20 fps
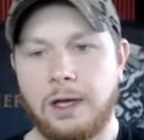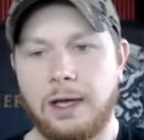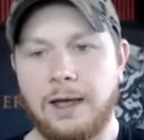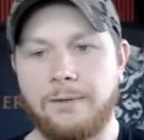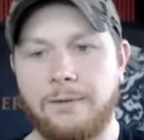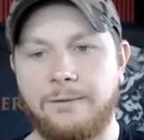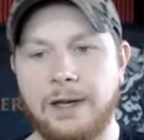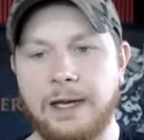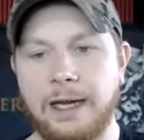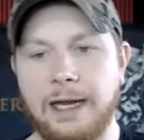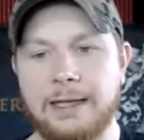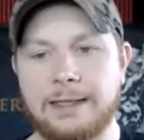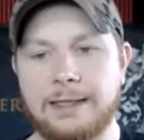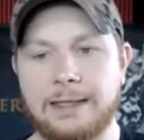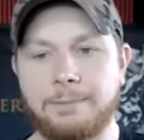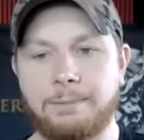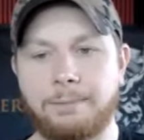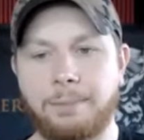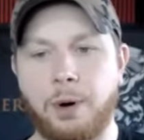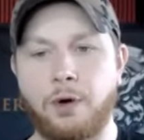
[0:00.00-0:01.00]
if it
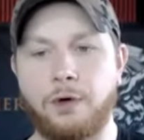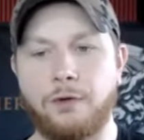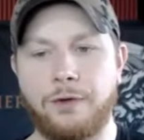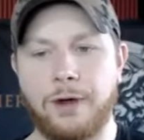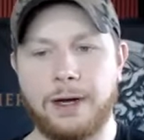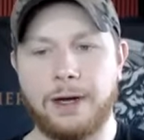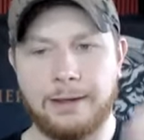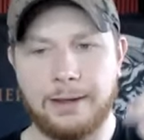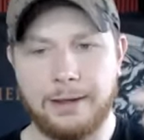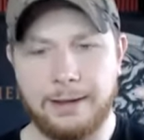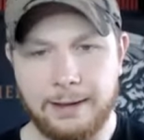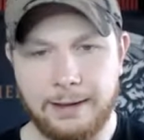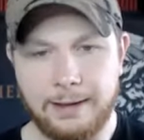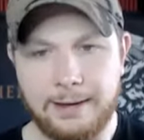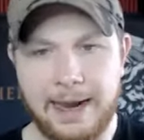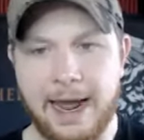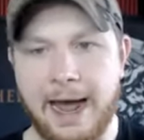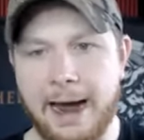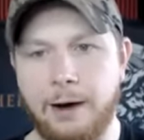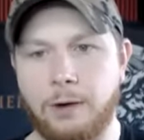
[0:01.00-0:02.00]
isn't perfect
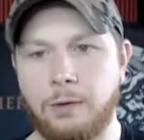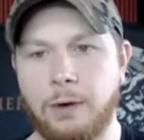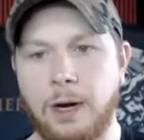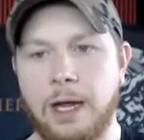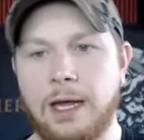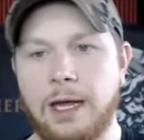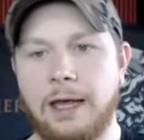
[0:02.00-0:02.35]
now,